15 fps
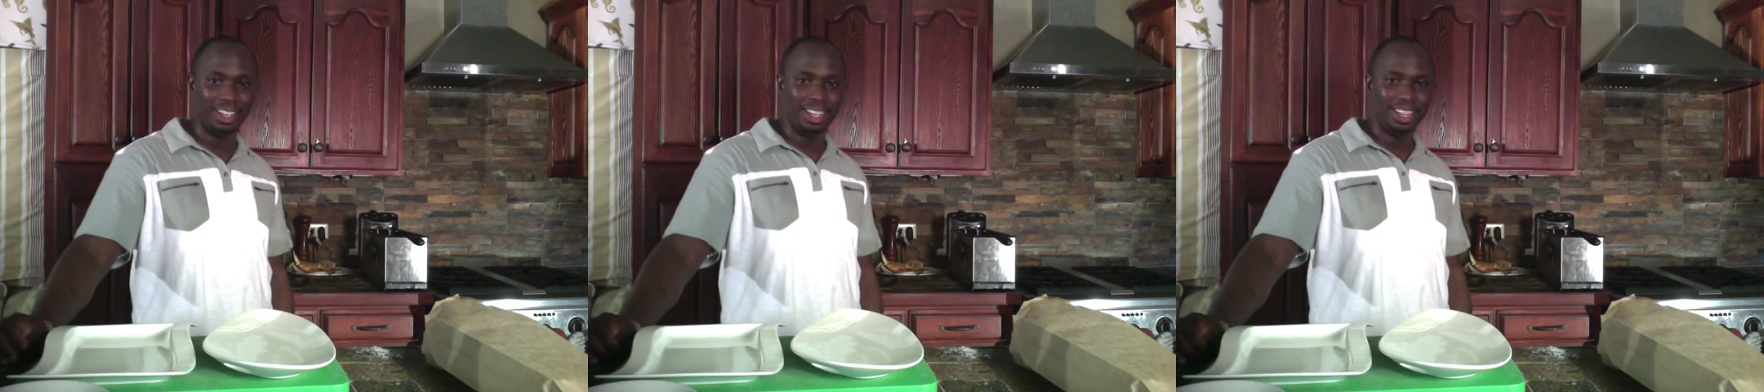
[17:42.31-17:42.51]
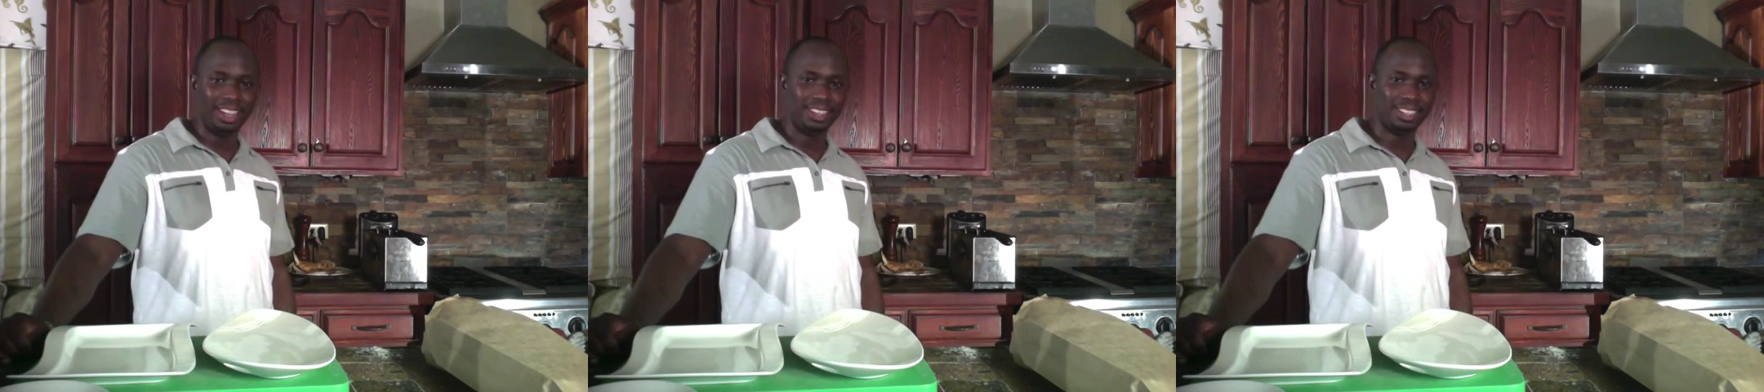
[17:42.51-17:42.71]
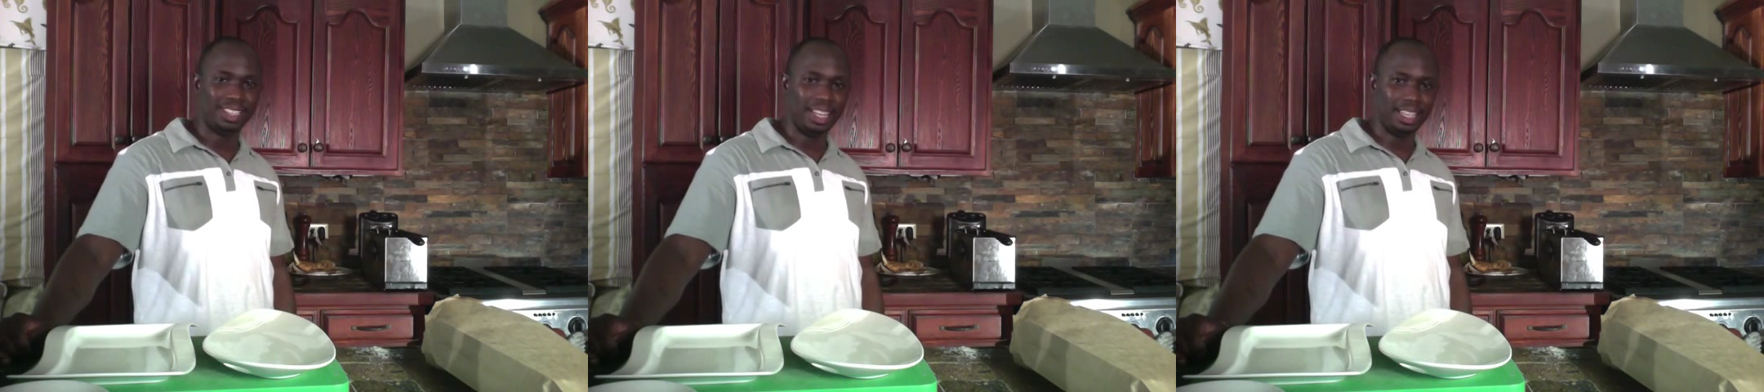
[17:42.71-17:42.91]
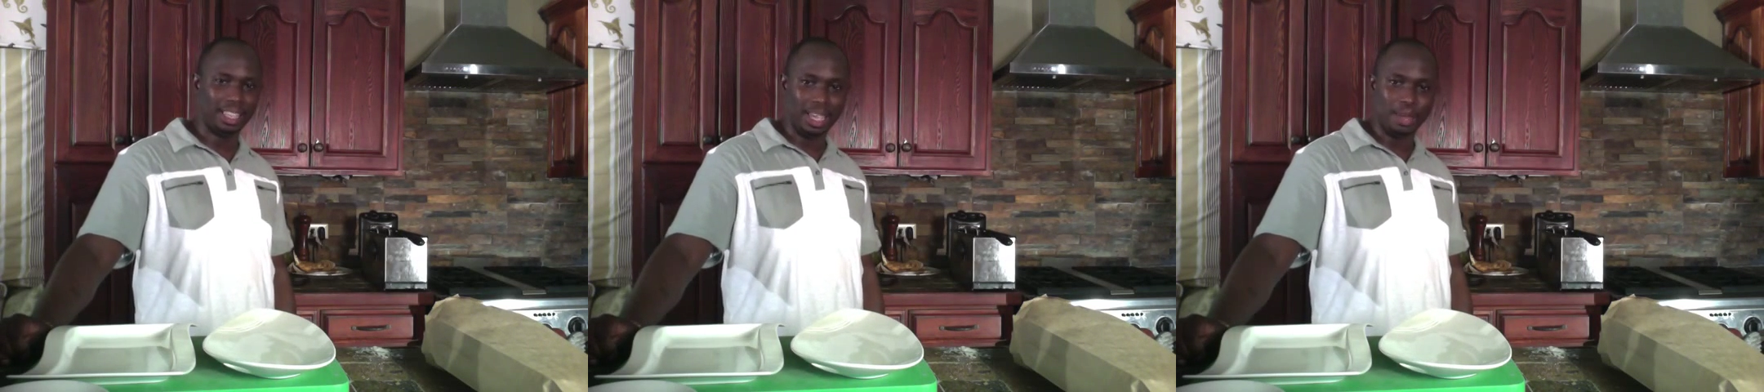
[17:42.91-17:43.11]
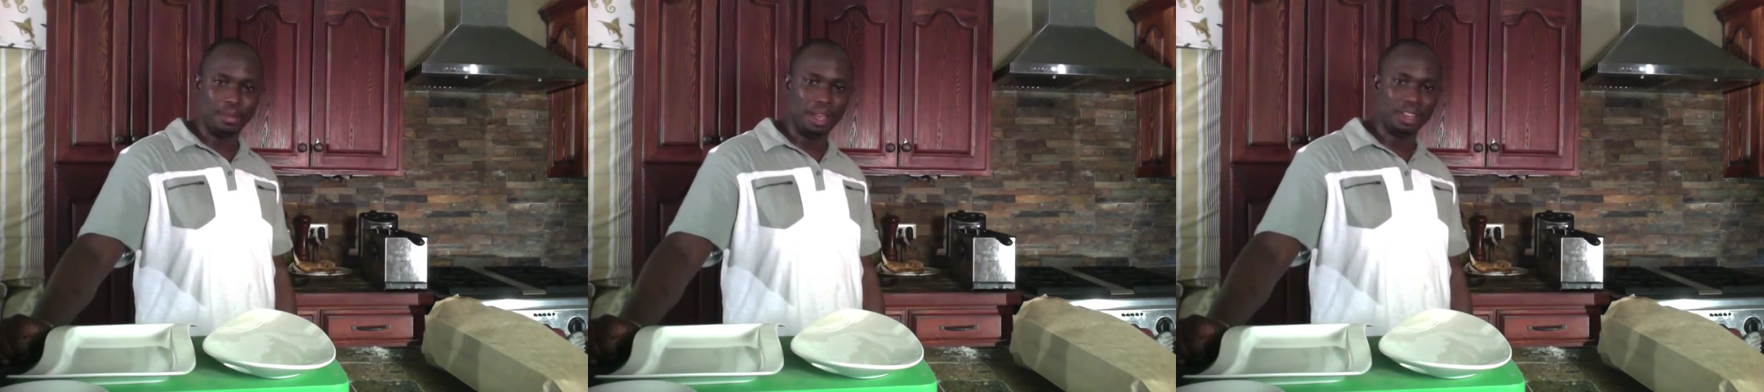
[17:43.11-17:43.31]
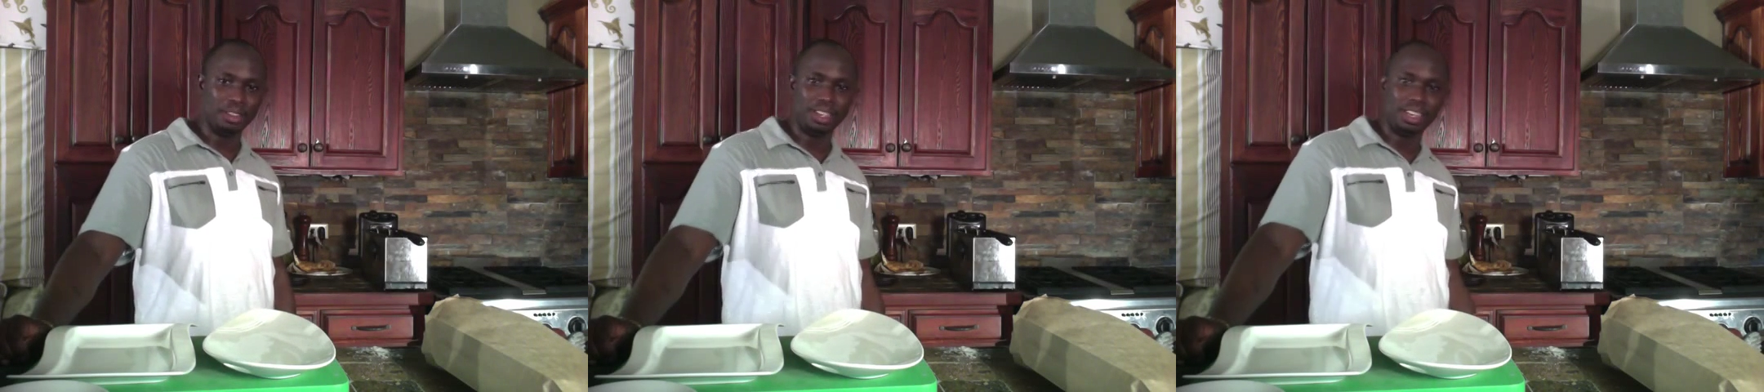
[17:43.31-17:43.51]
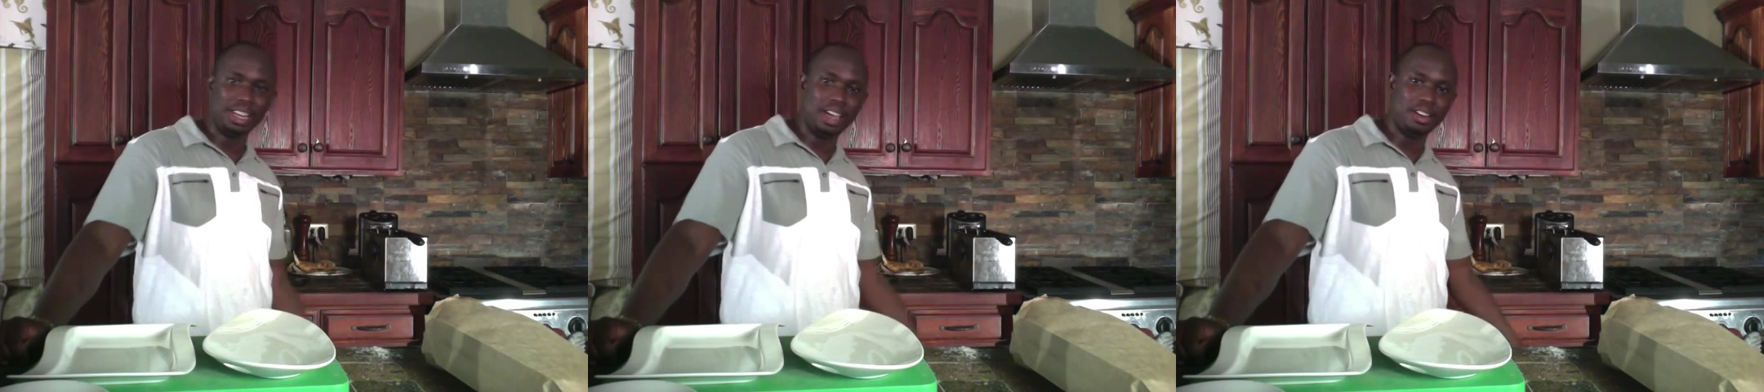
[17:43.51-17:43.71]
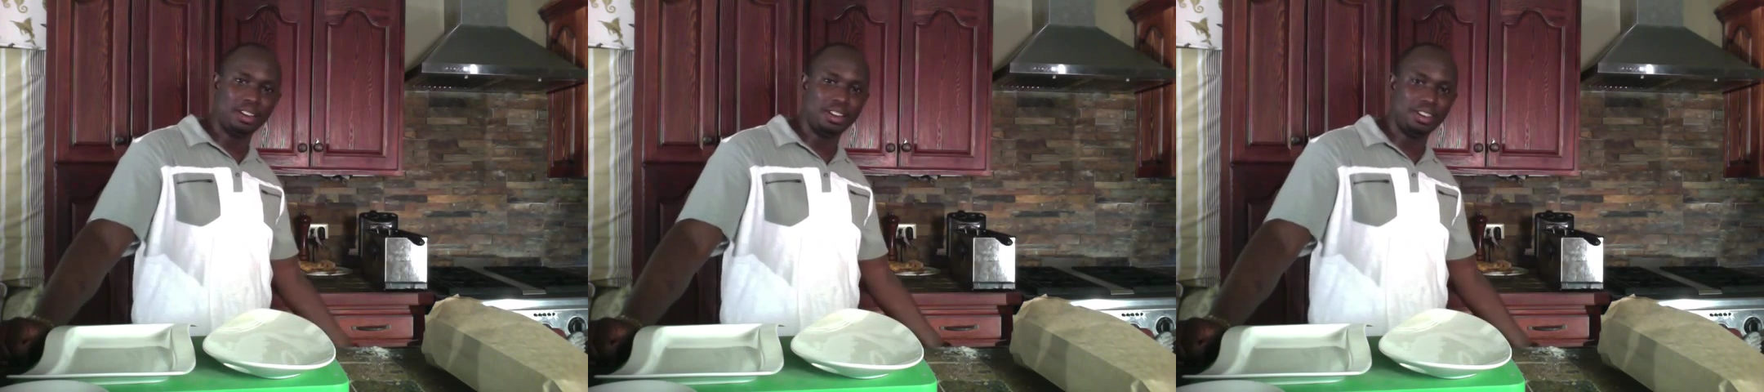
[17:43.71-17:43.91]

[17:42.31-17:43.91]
And he's like, "Yeah, man, you didn't hear it."